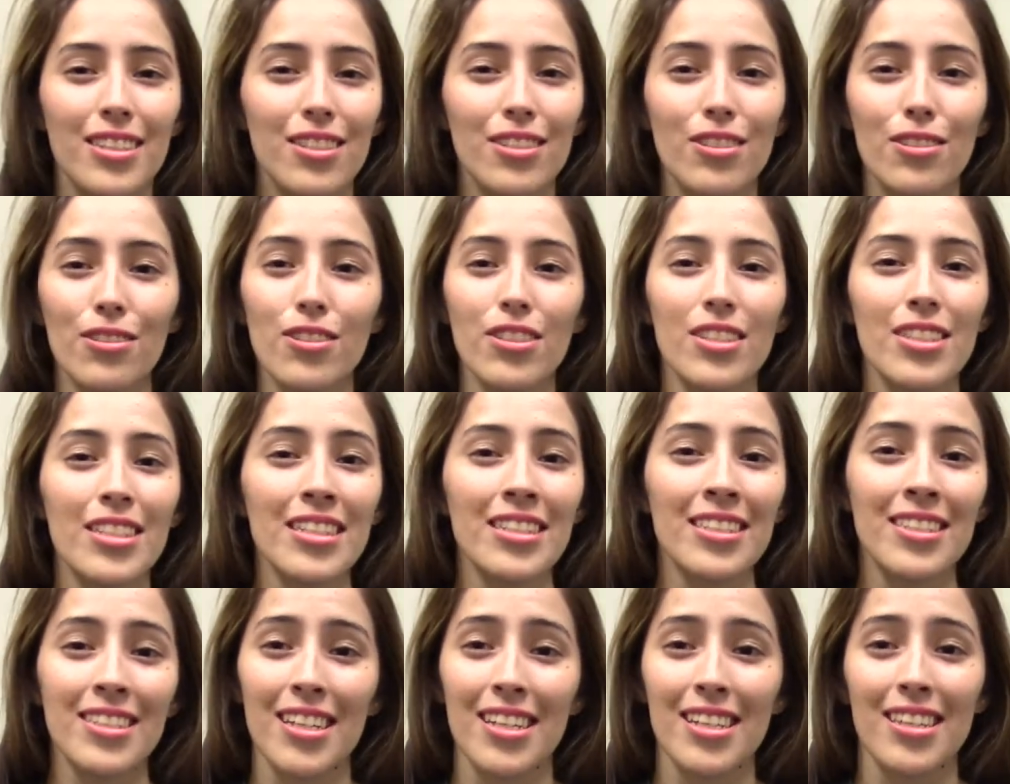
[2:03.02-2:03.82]
little
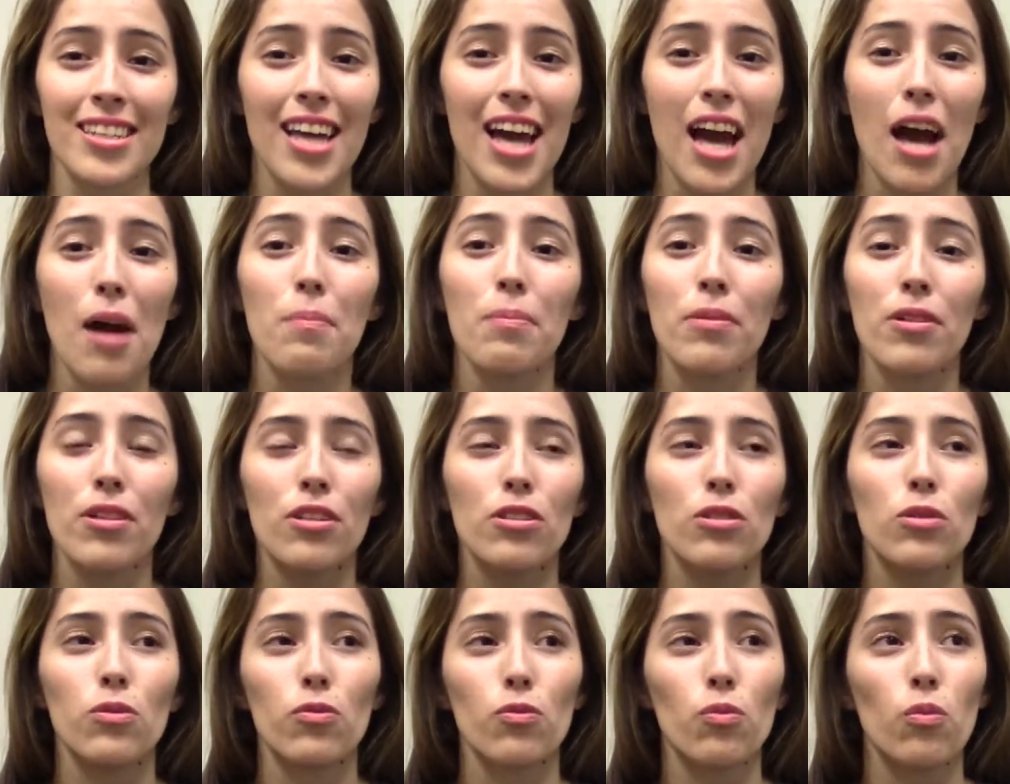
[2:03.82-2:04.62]
things like that,
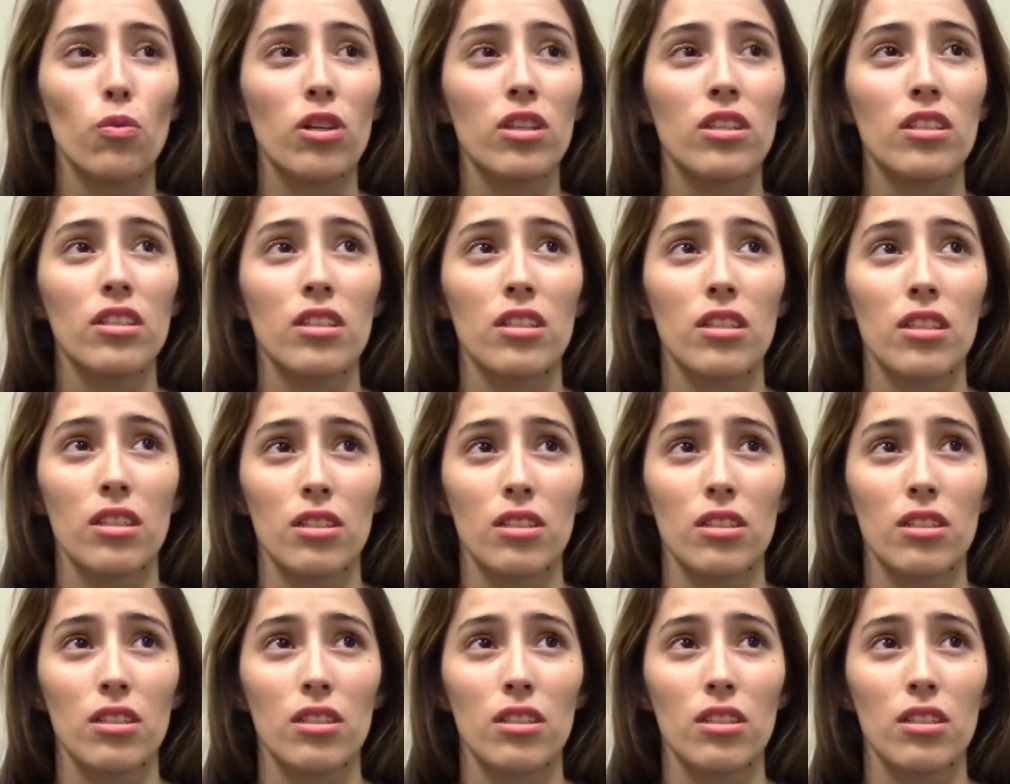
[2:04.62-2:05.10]
plus what